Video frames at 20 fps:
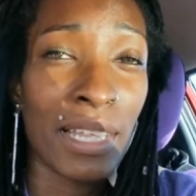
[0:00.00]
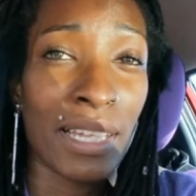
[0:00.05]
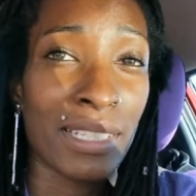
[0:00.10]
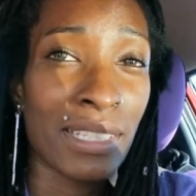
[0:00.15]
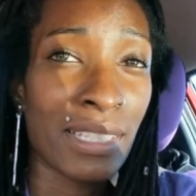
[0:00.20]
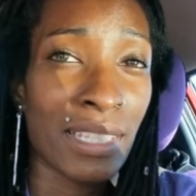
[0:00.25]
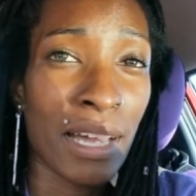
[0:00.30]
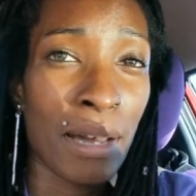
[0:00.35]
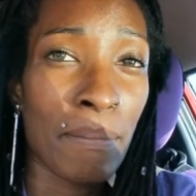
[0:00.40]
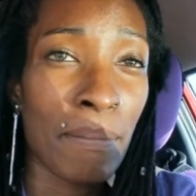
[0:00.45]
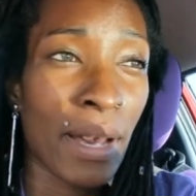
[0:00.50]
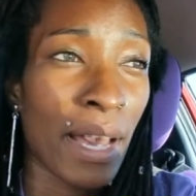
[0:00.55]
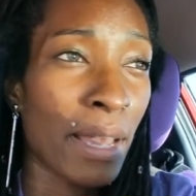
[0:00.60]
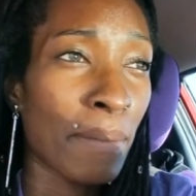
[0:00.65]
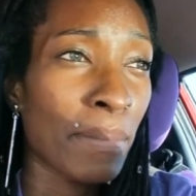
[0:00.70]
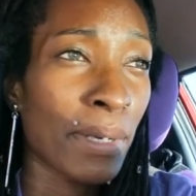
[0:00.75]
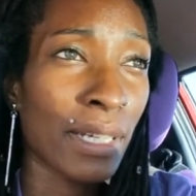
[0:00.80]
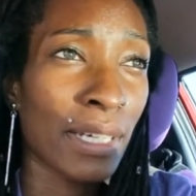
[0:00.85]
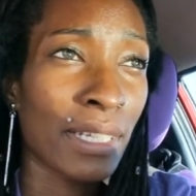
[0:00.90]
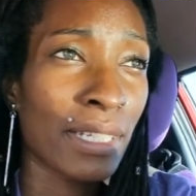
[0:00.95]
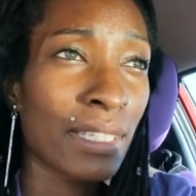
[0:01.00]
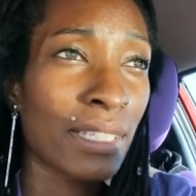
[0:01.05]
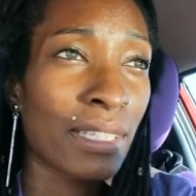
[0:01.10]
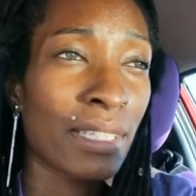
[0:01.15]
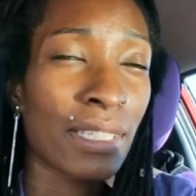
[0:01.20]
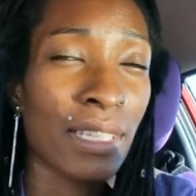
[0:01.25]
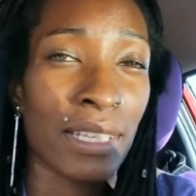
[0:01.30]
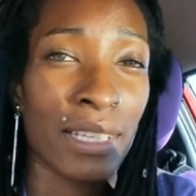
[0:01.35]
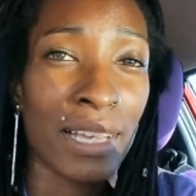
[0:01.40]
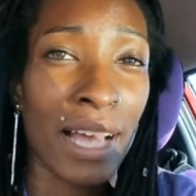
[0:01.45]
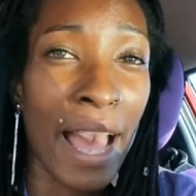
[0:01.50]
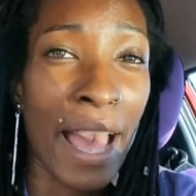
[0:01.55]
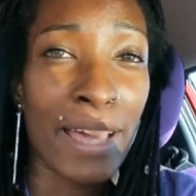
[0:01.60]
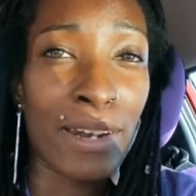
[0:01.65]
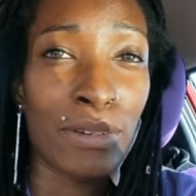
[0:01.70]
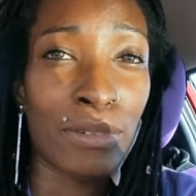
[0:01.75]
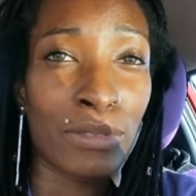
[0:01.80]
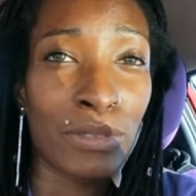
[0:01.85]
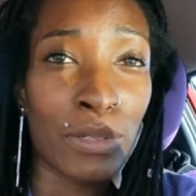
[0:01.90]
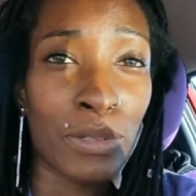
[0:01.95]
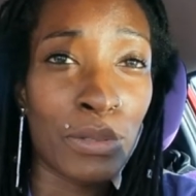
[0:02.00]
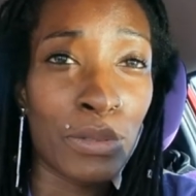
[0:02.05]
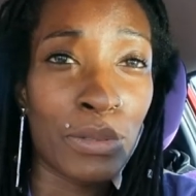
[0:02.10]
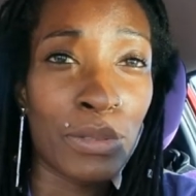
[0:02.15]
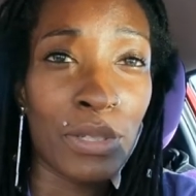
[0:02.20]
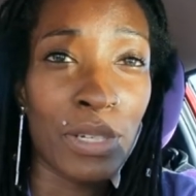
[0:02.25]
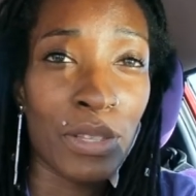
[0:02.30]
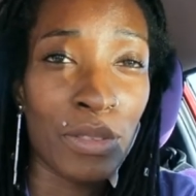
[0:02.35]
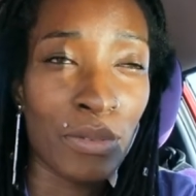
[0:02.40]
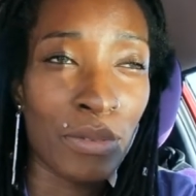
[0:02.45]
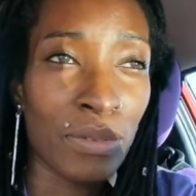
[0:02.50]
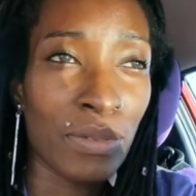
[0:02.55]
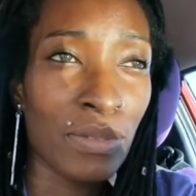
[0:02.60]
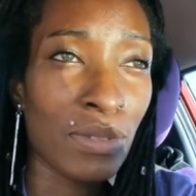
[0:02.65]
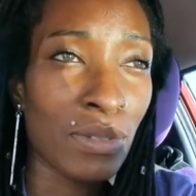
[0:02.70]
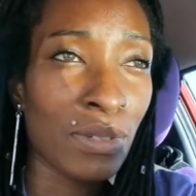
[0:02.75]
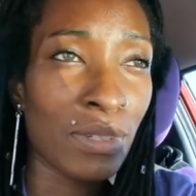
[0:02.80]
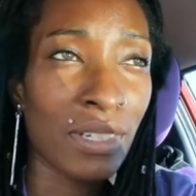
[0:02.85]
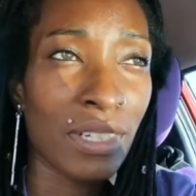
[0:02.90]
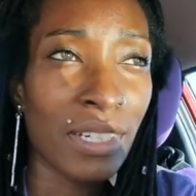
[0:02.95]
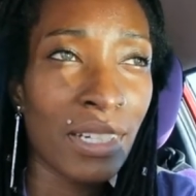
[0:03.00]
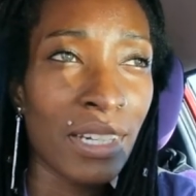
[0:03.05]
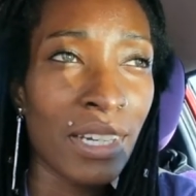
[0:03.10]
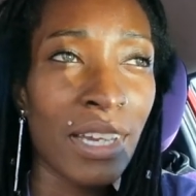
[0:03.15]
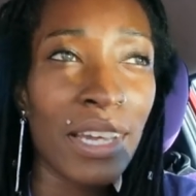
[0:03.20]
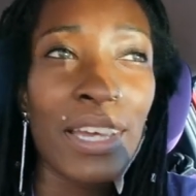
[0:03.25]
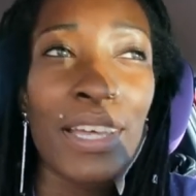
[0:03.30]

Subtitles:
that's not mine because I don't own a thrift store.